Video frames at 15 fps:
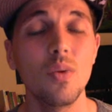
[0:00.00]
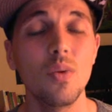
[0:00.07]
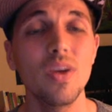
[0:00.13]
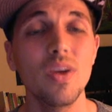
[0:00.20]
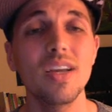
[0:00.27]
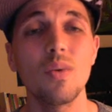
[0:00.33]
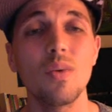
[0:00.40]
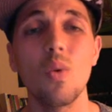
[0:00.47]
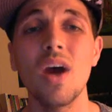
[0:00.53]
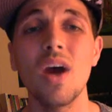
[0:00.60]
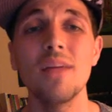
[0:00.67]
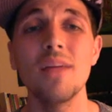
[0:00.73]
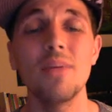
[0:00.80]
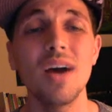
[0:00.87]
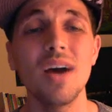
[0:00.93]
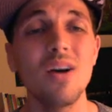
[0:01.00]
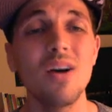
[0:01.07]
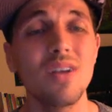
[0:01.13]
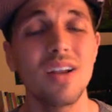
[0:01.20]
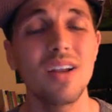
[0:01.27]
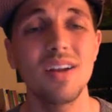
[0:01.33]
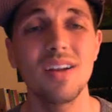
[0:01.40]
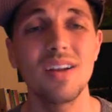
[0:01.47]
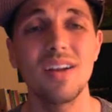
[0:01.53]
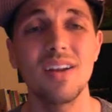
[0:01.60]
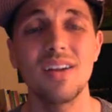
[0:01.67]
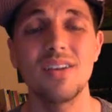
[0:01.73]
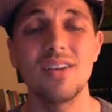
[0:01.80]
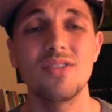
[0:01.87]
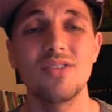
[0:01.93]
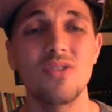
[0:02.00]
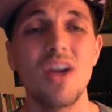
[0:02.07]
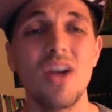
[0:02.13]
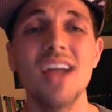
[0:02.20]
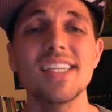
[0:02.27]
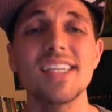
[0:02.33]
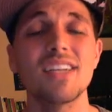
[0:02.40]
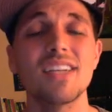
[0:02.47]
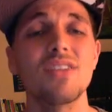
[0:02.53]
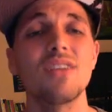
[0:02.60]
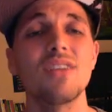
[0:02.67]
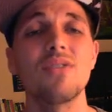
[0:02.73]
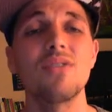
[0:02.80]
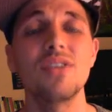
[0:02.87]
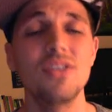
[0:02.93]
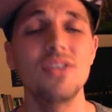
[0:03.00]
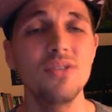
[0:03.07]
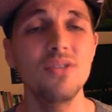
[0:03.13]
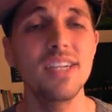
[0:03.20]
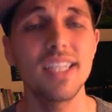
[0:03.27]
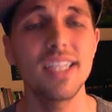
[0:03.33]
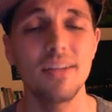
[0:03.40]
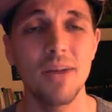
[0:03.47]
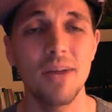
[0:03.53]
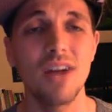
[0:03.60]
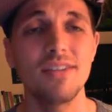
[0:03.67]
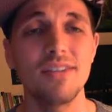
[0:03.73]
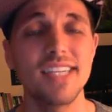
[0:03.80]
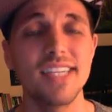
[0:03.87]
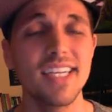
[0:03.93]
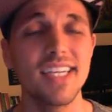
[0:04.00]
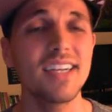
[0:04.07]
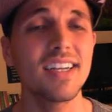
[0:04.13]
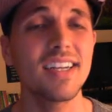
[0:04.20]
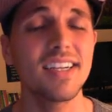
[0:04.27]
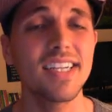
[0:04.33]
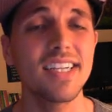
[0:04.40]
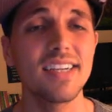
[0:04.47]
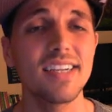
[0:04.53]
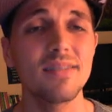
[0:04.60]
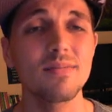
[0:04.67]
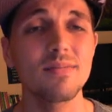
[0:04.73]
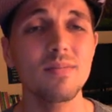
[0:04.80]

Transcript: we can wipe out and drastically reduce the amount of sickness